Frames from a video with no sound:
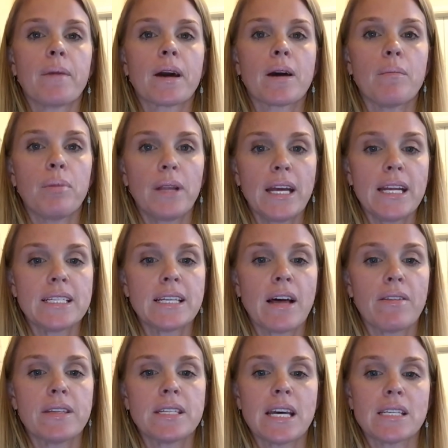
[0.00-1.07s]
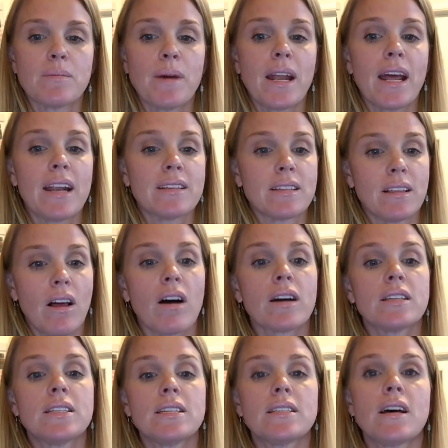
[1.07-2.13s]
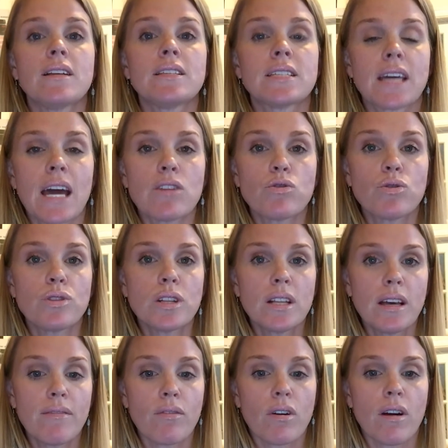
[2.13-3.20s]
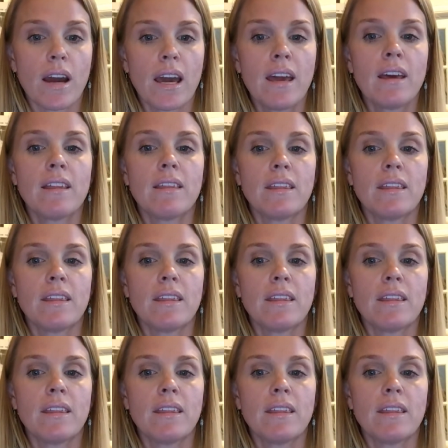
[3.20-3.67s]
complete his health assessment, and as long as it's on scheduled delivery,